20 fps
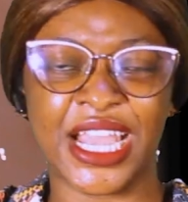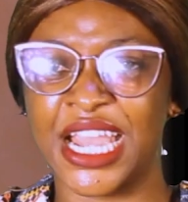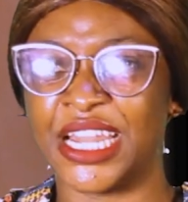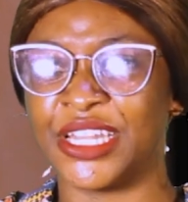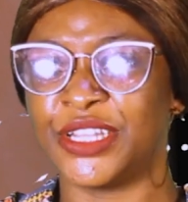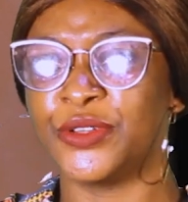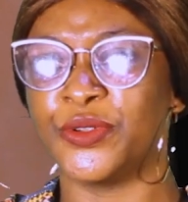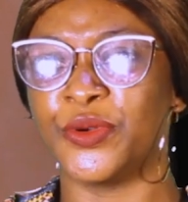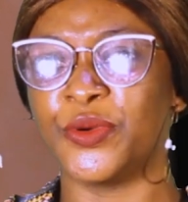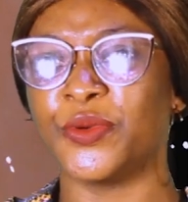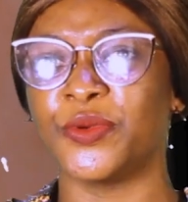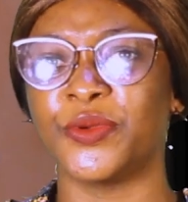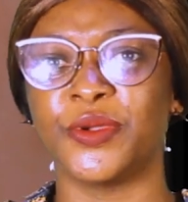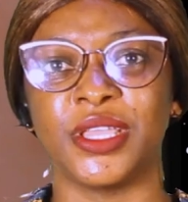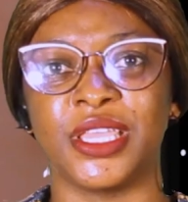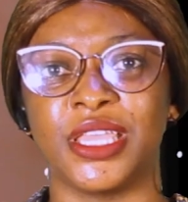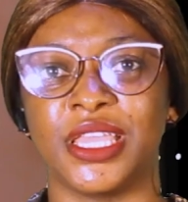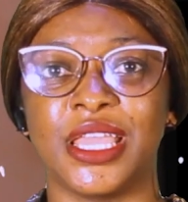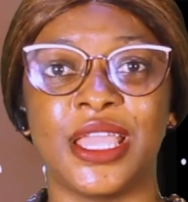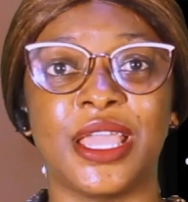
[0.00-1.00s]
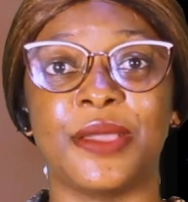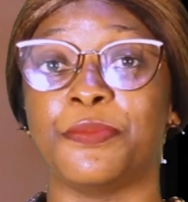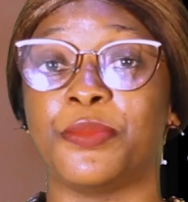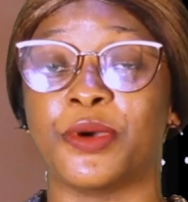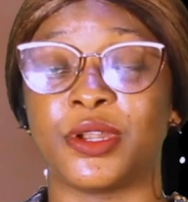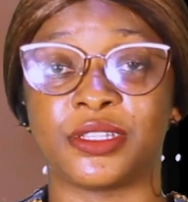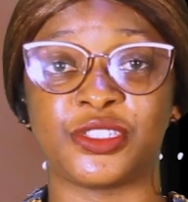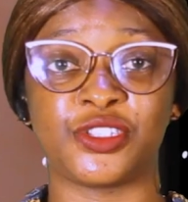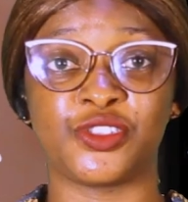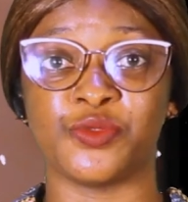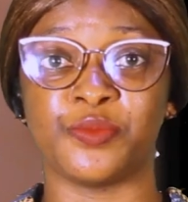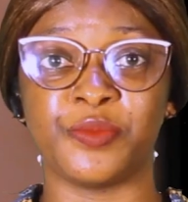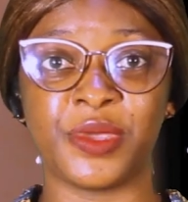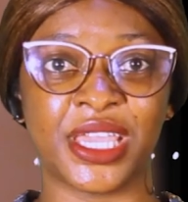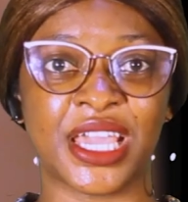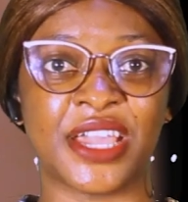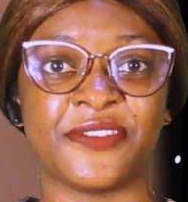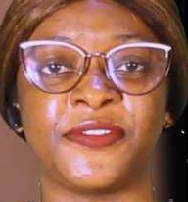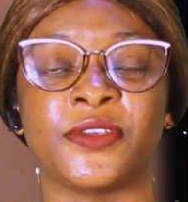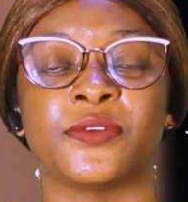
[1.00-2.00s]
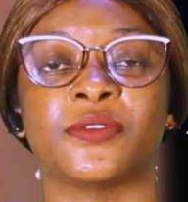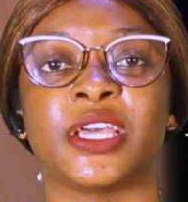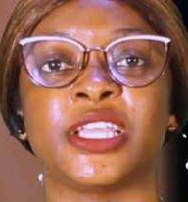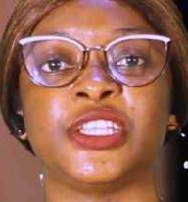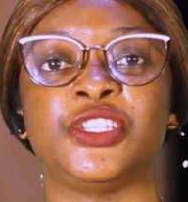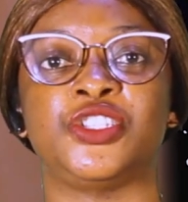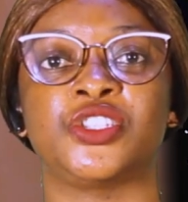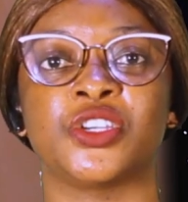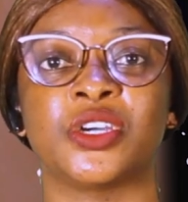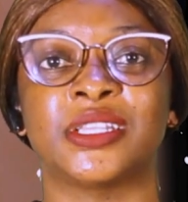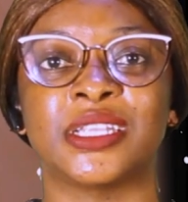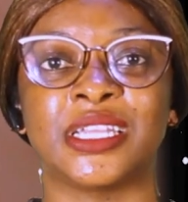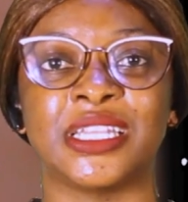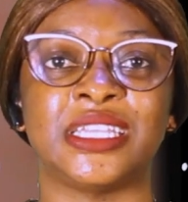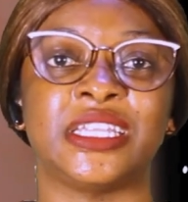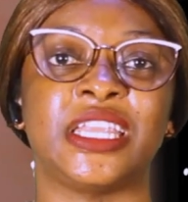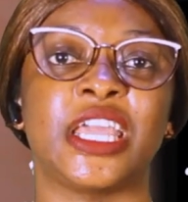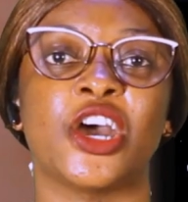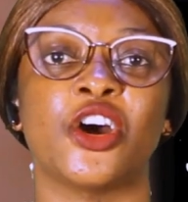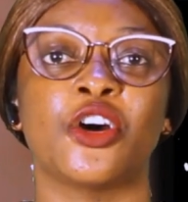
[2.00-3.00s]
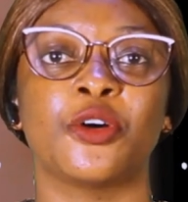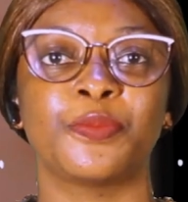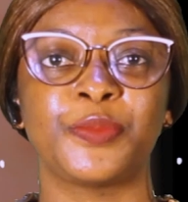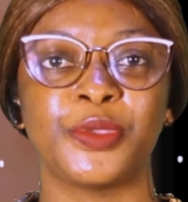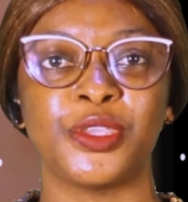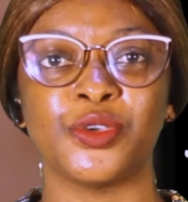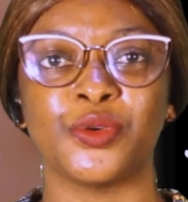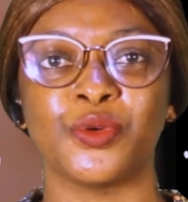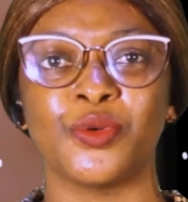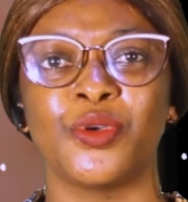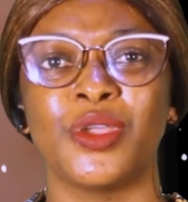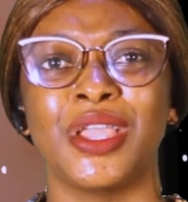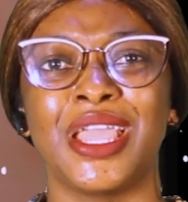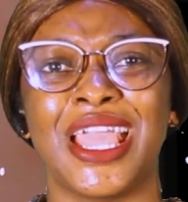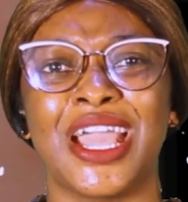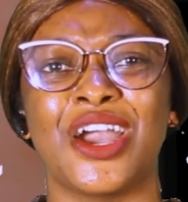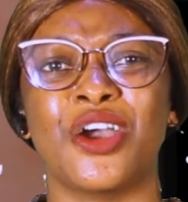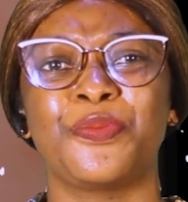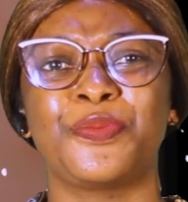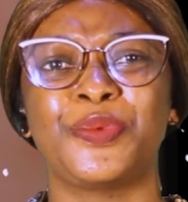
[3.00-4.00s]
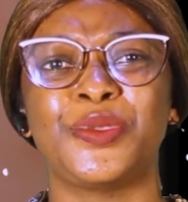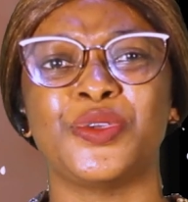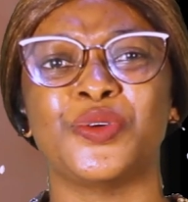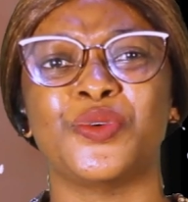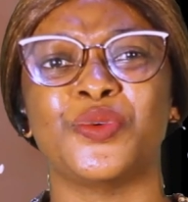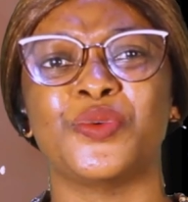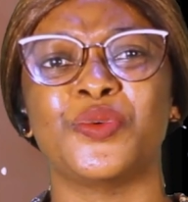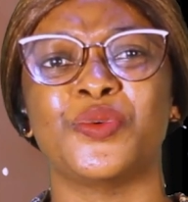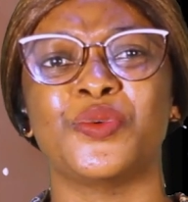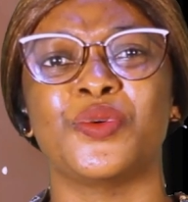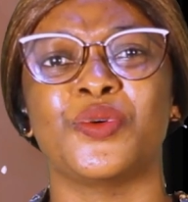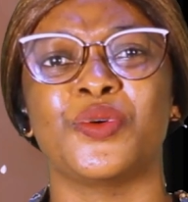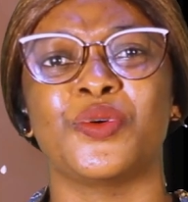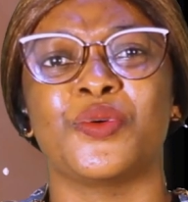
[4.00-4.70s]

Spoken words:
I don't know, but to me, I feel like journaling, they help you